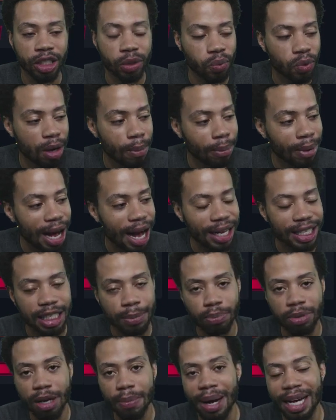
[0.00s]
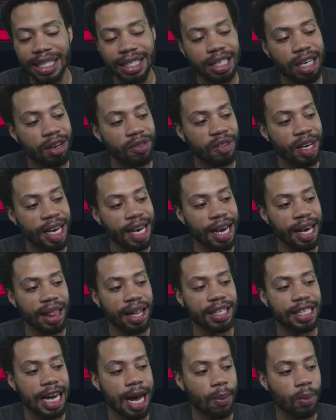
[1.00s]
one box to put myself in the
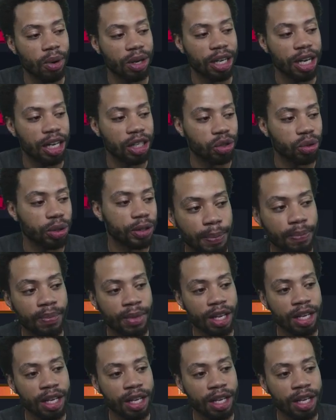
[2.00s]
top 100.